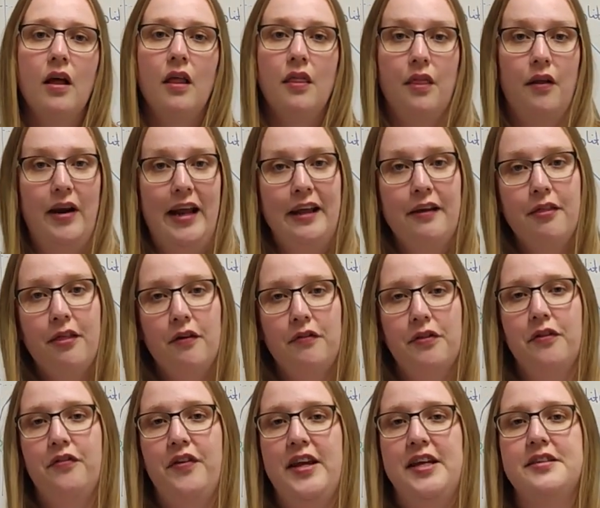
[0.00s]
The length of
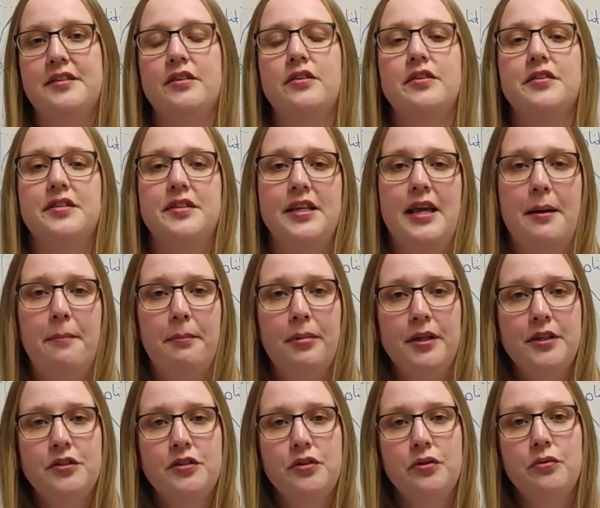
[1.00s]
the phasor is the
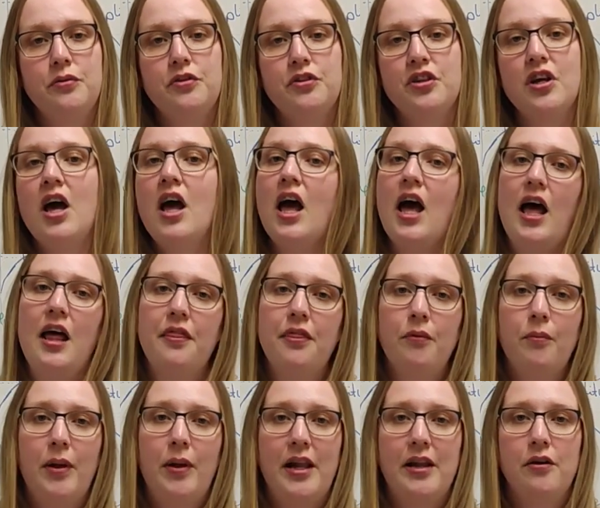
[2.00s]
amplitude, and the
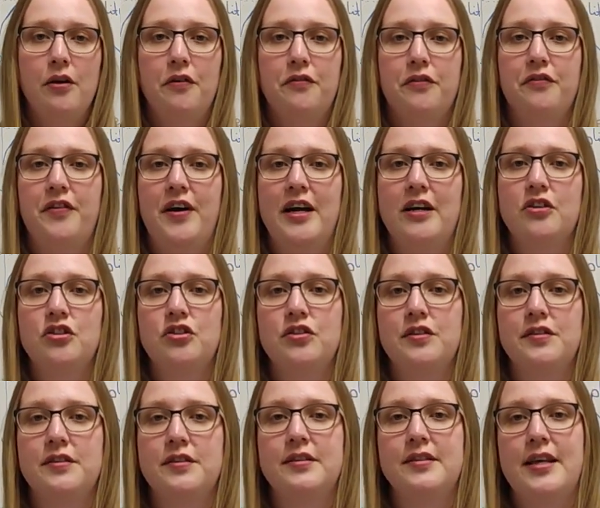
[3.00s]
value of the function
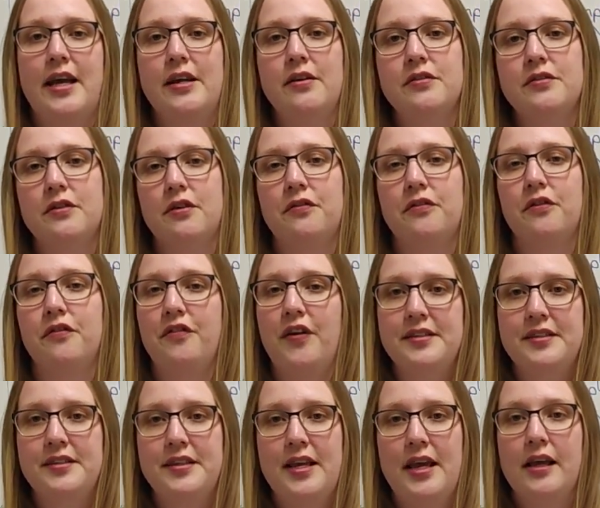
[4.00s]
is the sinus of the
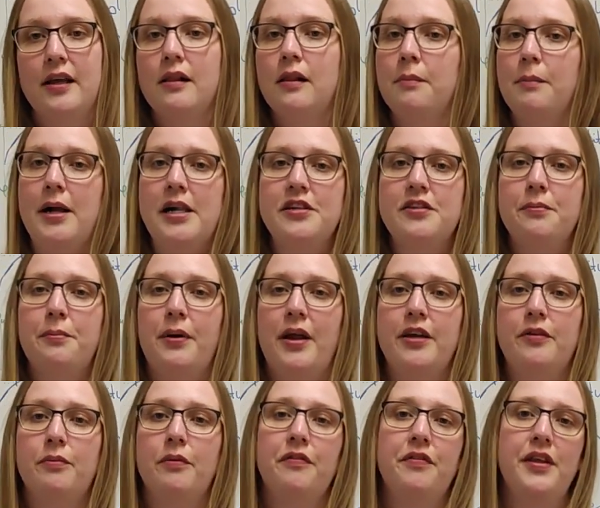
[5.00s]
phase angle
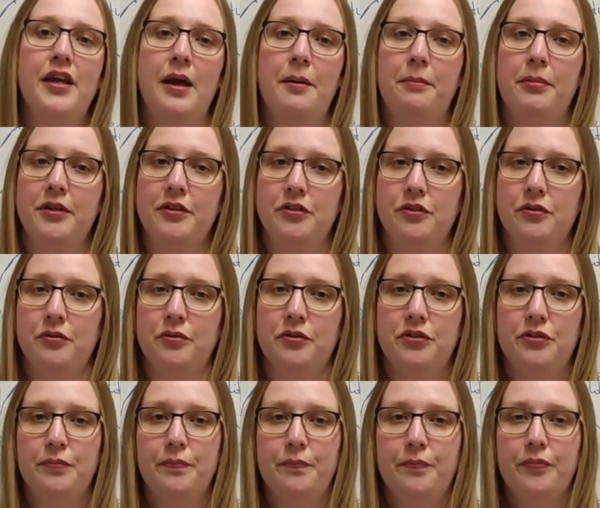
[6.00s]
multiplied with the amplitude.
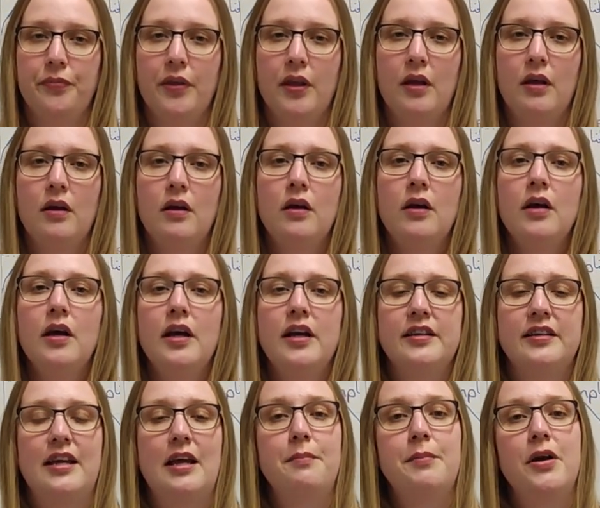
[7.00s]

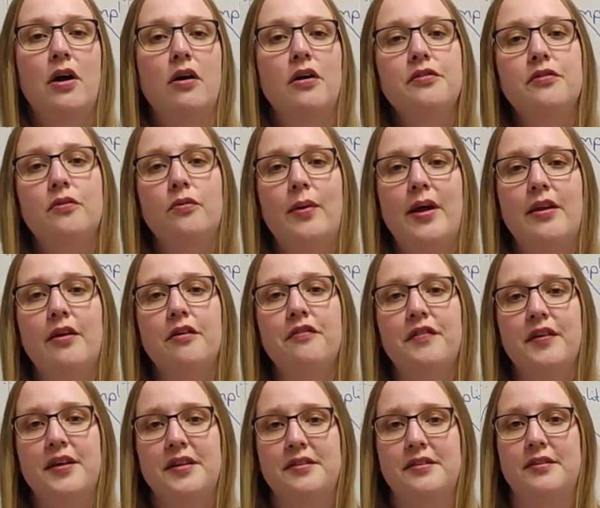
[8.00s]
It can be also read
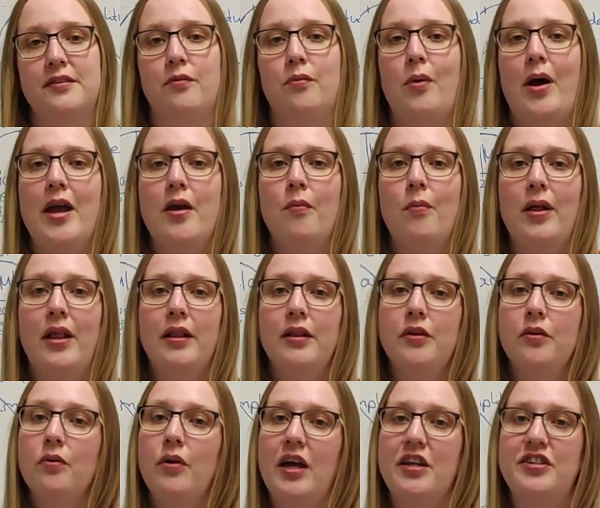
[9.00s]
off as the y
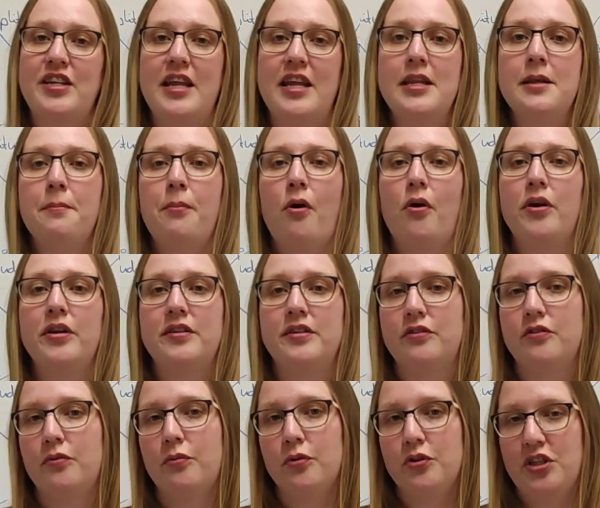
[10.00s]
value at any point in
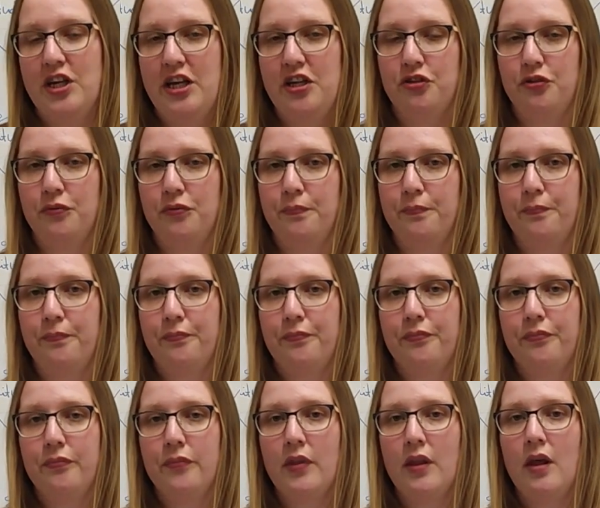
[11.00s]
the rotation.
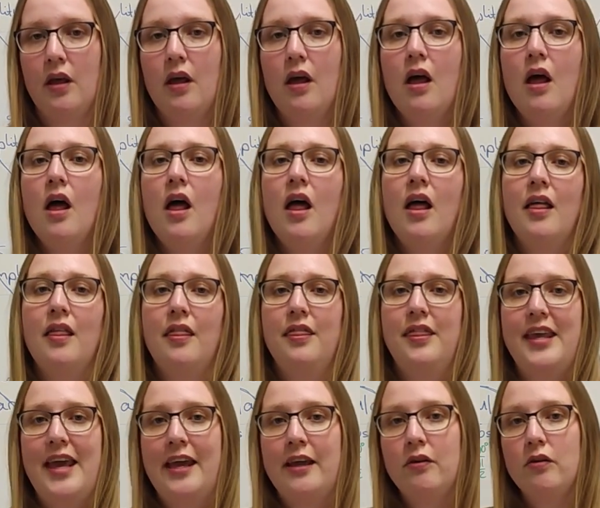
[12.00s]

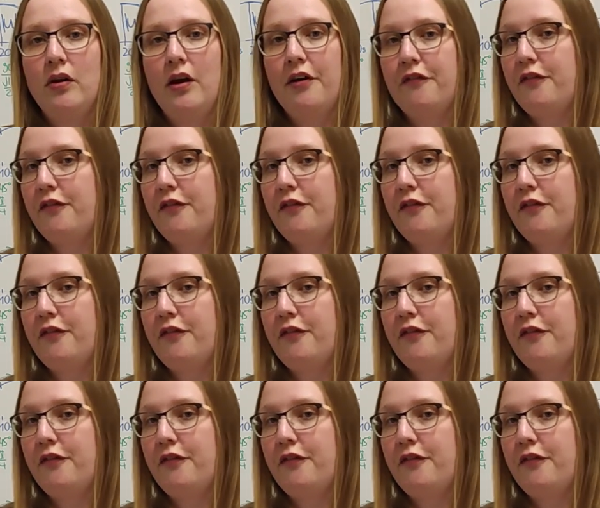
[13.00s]
The angular